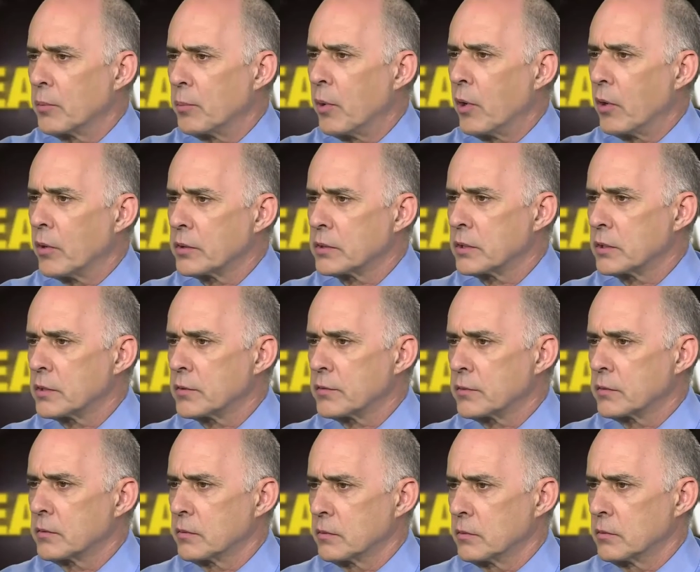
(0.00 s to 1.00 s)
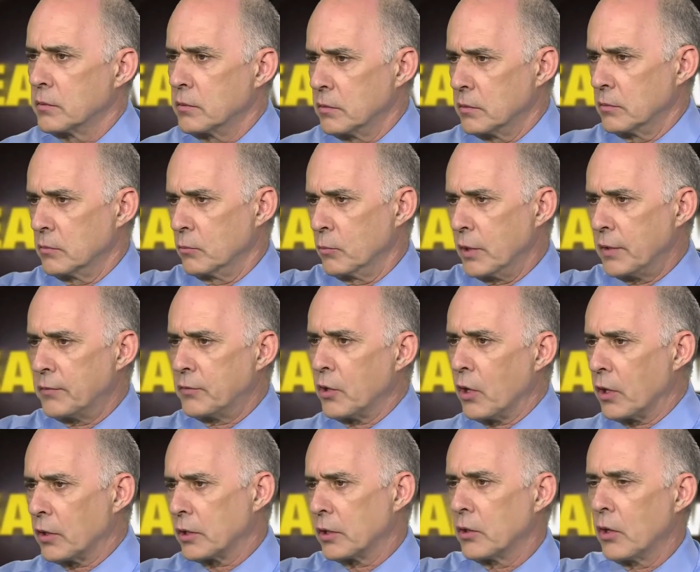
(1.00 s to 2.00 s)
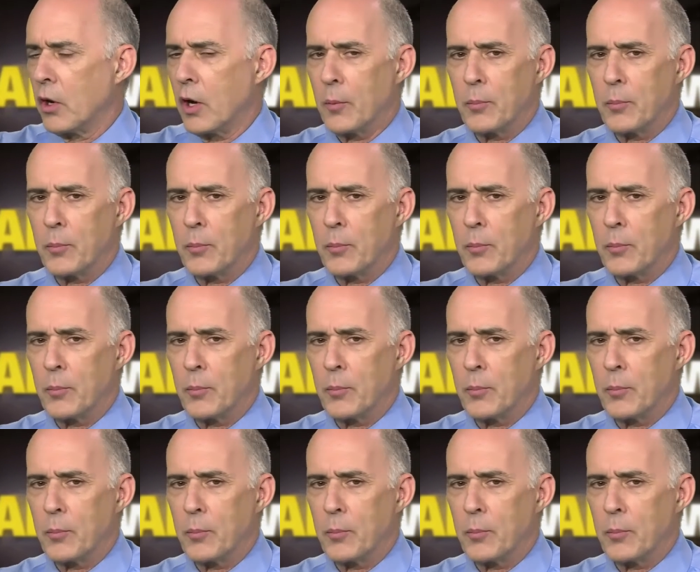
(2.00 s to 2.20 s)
policies, we've talked a lot,